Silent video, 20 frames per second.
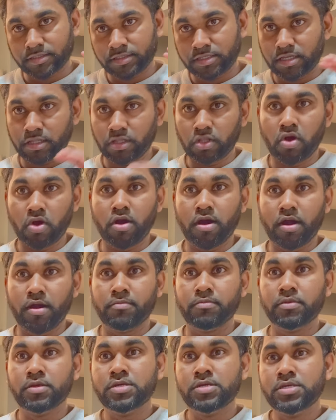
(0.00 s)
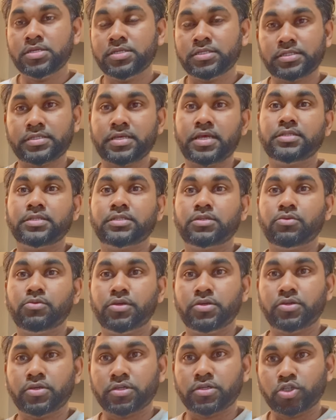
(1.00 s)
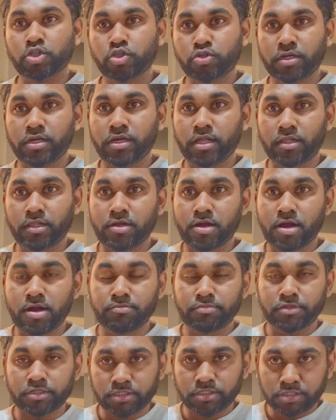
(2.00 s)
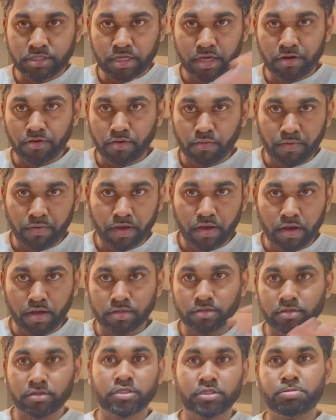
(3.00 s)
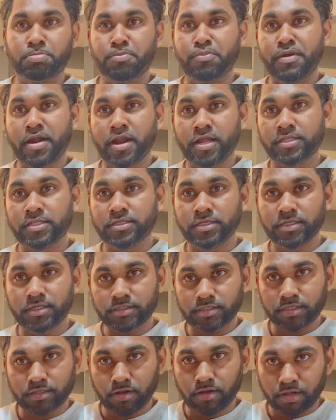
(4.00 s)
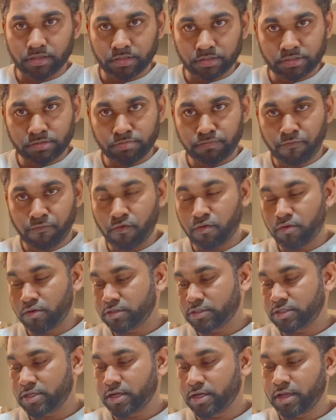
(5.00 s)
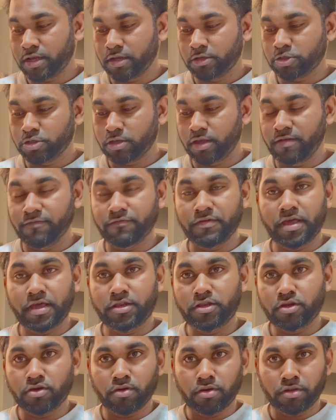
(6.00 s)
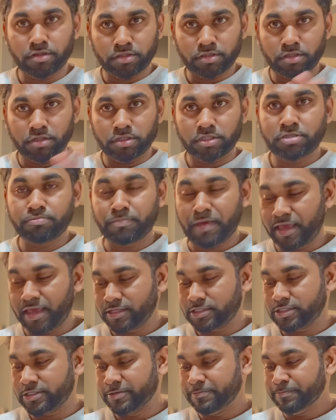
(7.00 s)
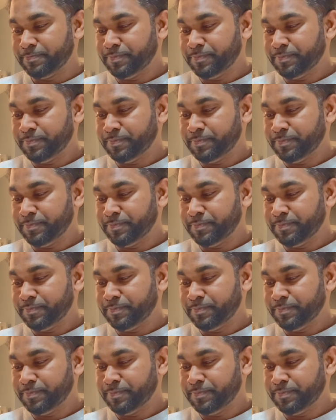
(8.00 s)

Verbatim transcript: the alarm sensor where you can trigger alarm to scare away all those predators and all those folks that invade your space.